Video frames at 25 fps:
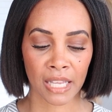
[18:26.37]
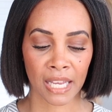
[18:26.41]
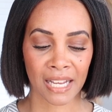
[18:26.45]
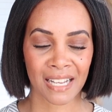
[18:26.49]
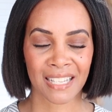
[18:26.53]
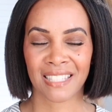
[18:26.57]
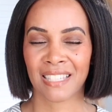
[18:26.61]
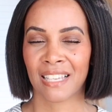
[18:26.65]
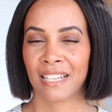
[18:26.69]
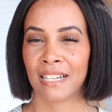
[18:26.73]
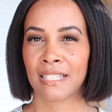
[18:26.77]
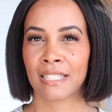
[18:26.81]
like
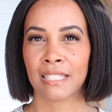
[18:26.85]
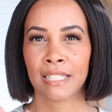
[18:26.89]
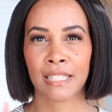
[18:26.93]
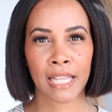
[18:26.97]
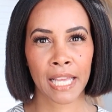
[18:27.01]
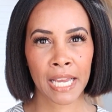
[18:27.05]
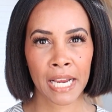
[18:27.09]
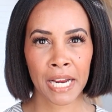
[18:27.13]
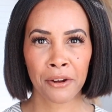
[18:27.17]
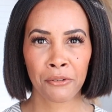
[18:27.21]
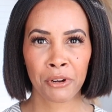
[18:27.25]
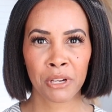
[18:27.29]
I said it's
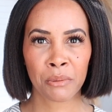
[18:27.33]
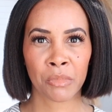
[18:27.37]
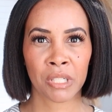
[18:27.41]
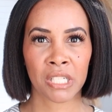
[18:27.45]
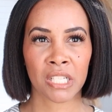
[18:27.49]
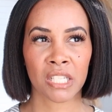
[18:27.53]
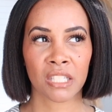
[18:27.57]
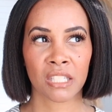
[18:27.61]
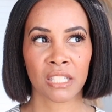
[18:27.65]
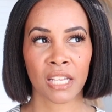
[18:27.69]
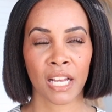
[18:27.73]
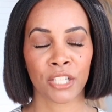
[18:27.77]
layering but
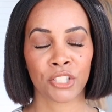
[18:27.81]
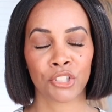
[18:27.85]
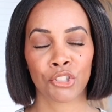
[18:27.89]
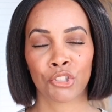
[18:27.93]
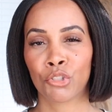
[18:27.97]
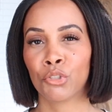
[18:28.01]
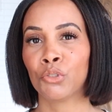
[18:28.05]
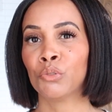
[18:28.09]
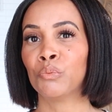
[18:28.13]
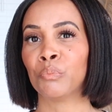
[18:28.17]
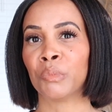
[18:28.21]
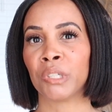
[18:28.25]
it's not
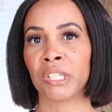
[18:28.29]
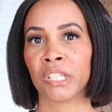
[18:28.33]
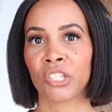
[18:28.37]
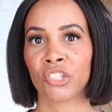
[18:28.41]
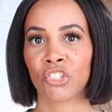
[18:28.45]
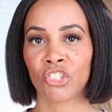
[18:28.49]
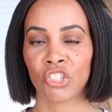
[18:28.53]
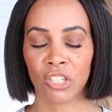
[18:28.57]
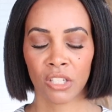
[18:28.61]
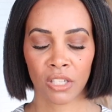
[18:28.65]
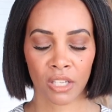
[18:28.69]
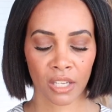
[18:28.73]
too
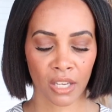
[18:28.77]
much